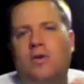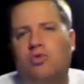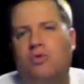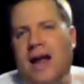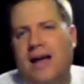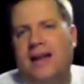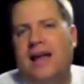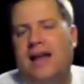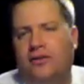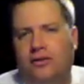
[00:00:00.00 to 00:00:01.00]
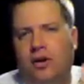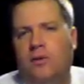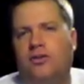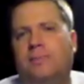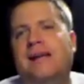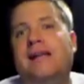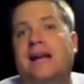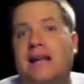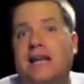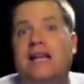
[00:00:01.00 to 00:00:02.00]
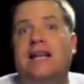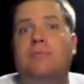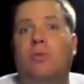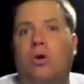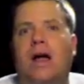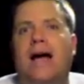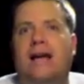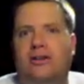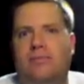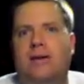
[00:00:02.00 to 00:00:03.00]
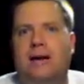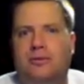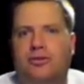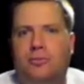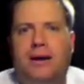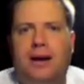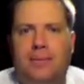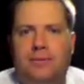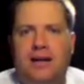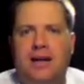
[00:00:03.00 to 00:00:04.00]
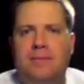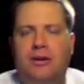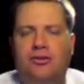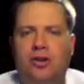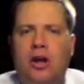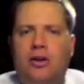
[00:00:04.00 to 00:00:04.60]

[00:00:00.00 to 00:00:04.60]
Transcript: ran at a slower speed and it needed more light to be able to pick up the image.